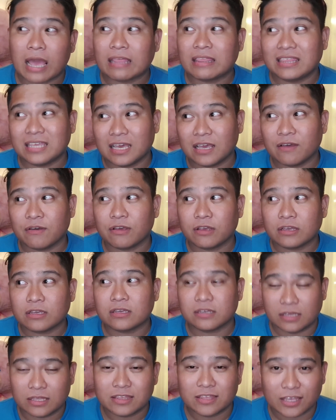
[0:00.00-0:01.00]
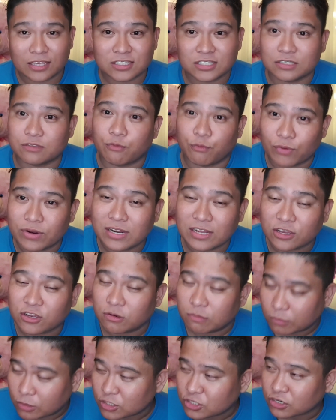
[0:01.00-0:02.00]
I think this is a really
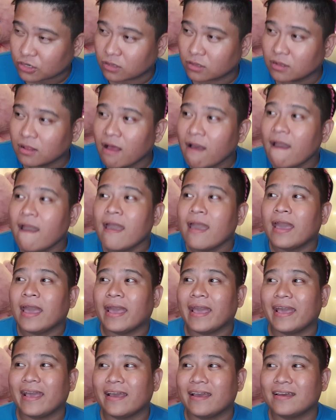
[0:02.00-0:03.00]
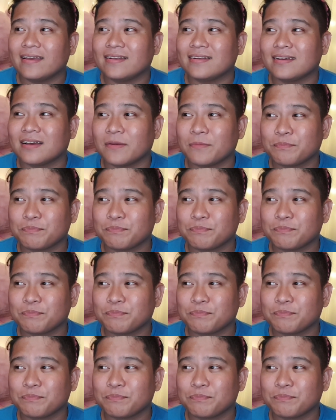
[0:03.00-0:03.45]
commercial, and